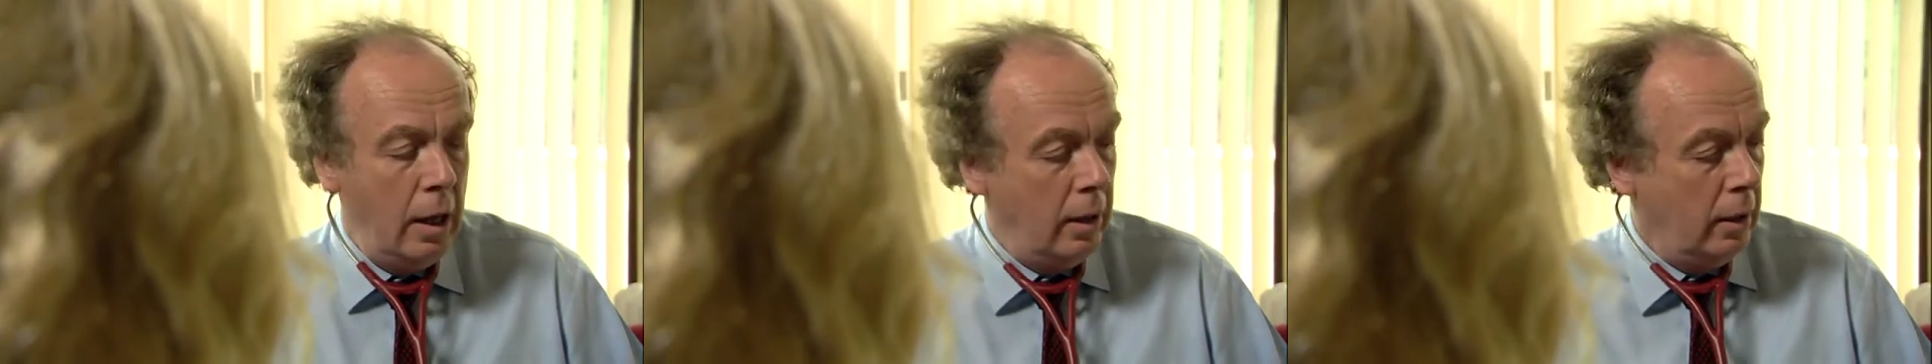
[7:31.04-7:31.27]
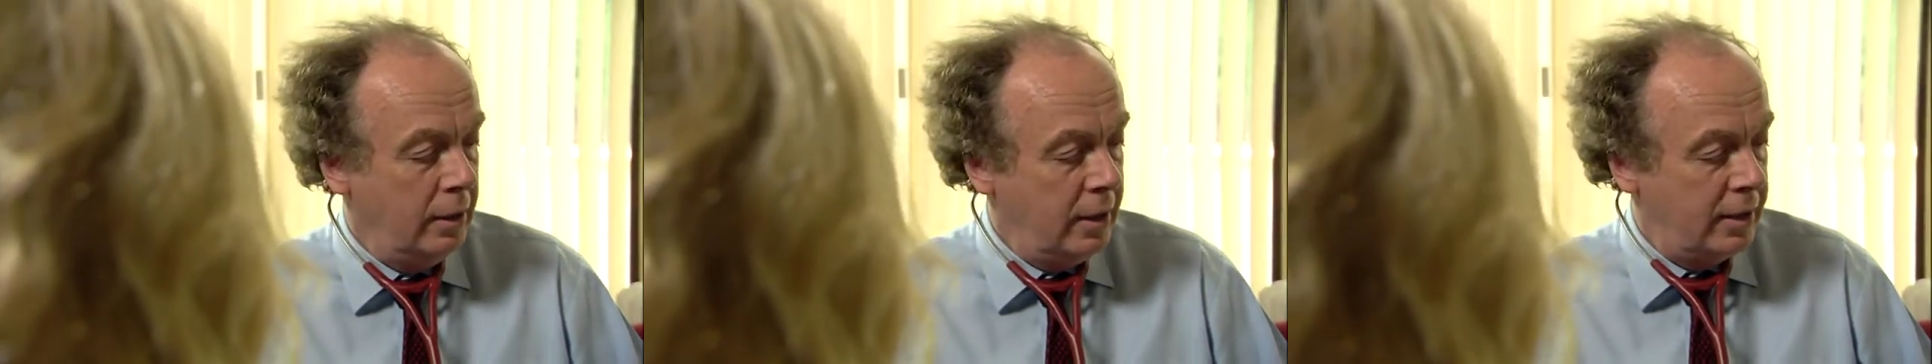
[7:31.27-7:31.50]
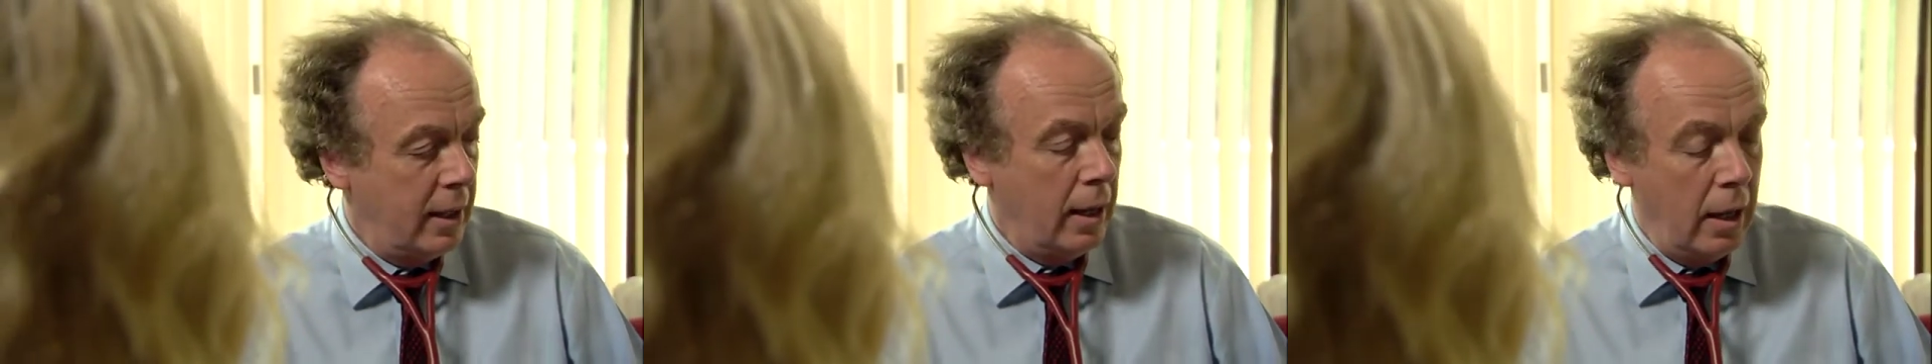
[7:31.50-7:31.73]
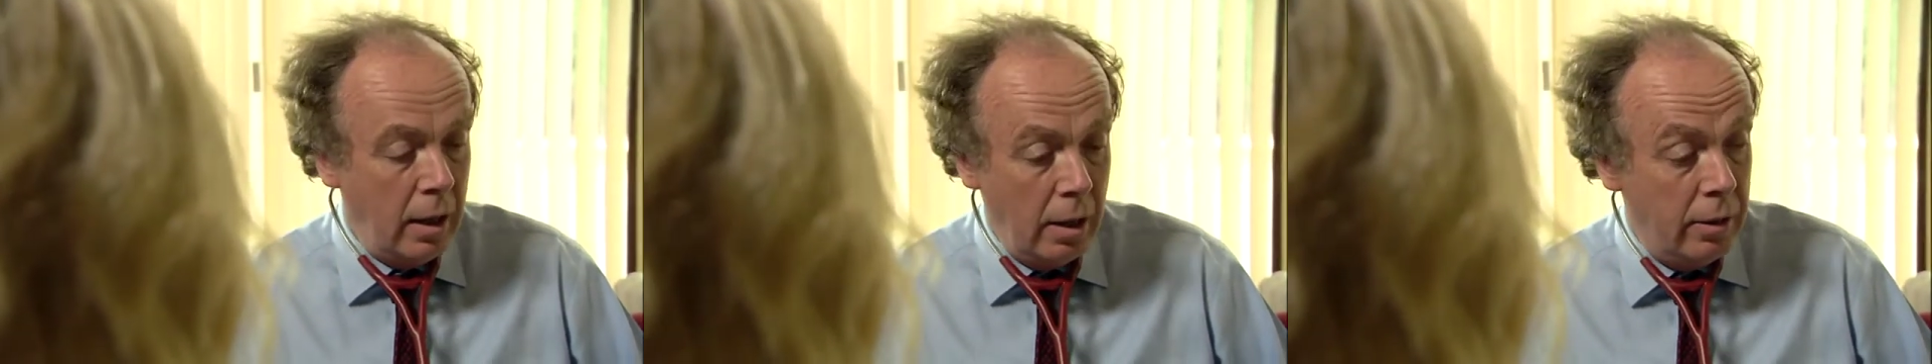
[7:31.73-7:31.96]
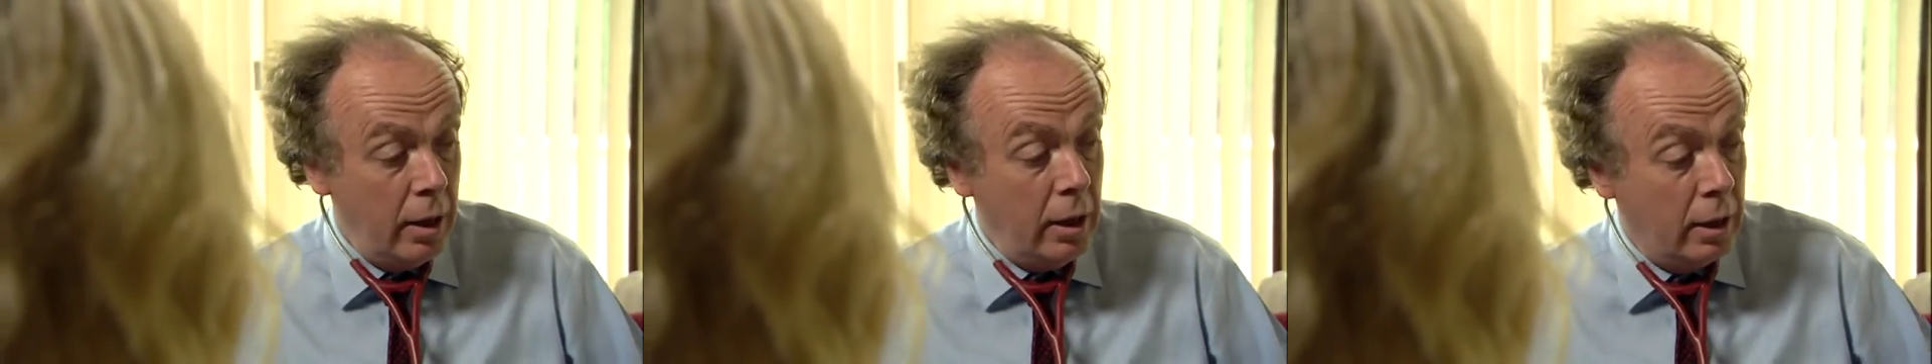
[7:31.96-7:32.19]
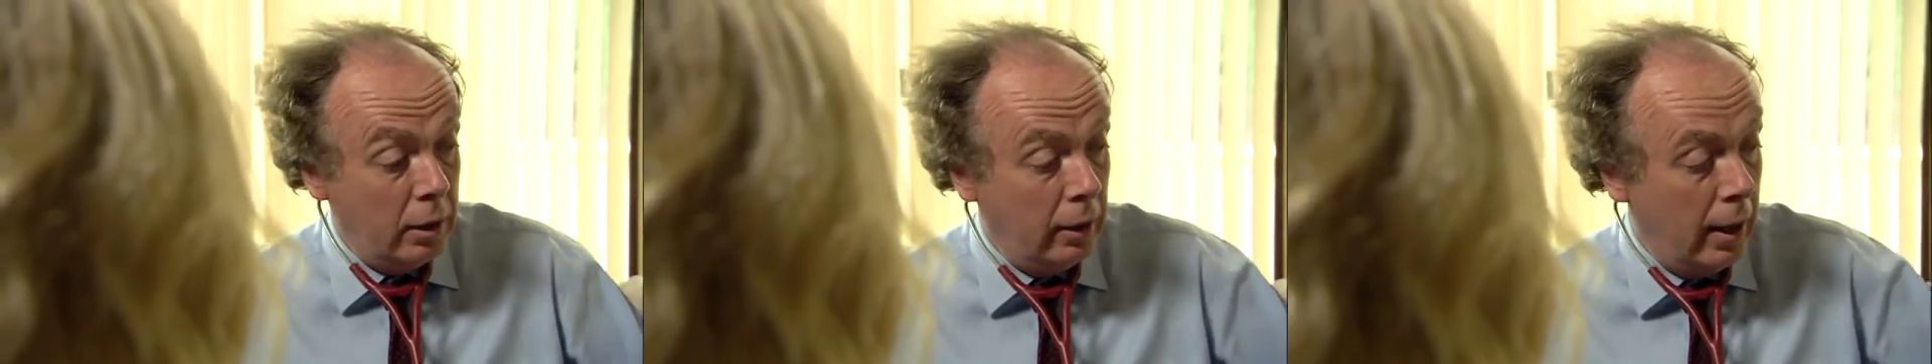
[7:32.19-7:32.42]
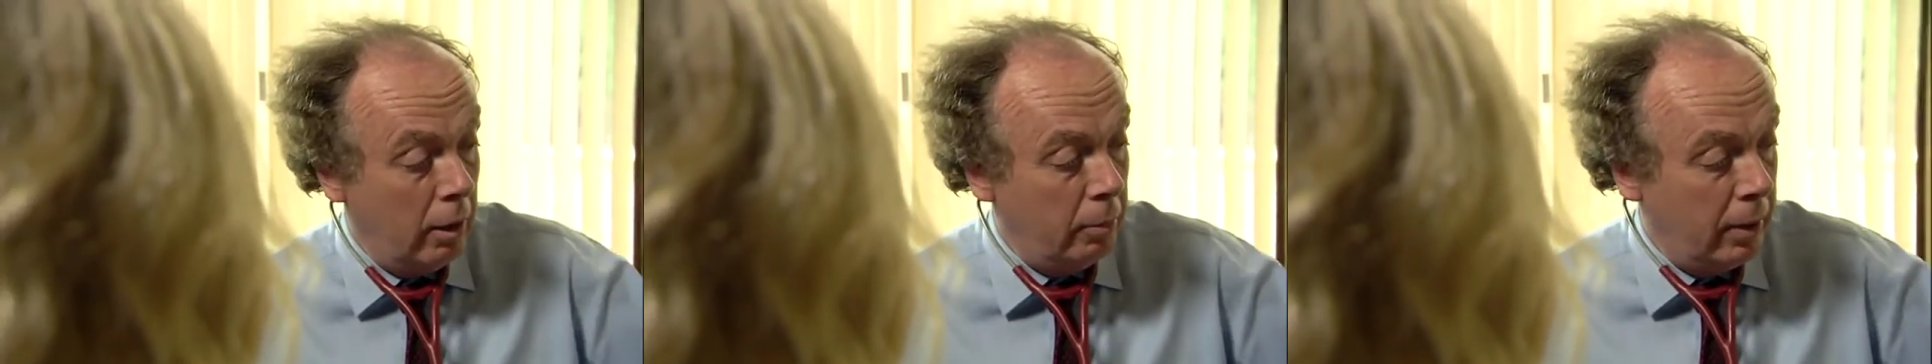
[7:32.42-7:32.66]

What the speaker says: As I say, I think it'll help,